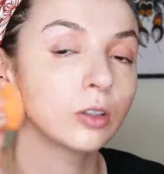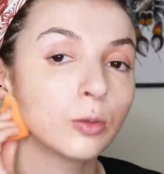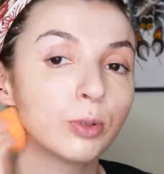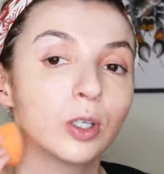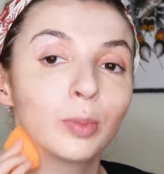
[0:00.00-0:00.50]

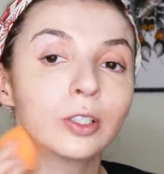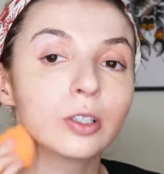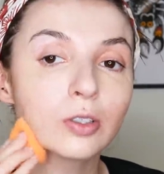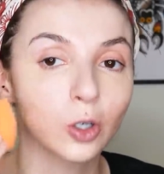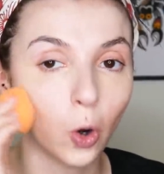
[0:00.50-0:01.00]
The beauty
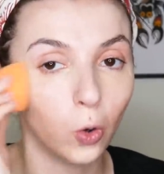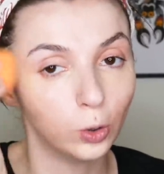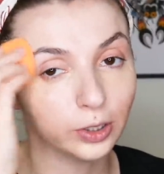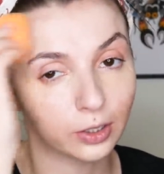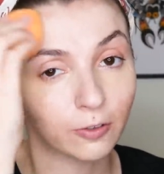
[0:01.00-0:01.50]
blender is
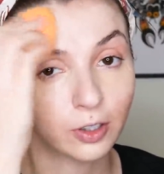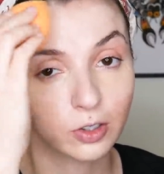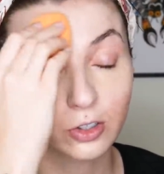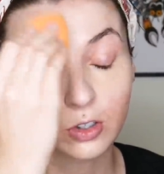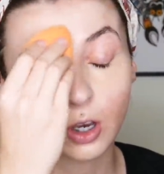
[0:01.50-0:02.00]
cold and it
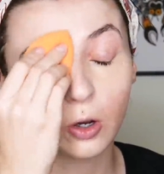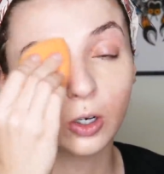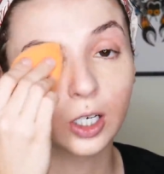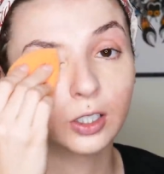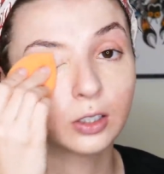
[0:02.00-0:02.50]
feels so
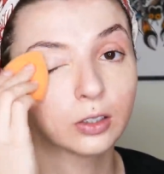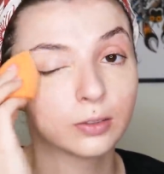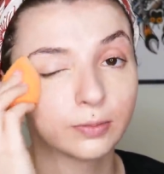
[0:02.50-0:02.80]
good.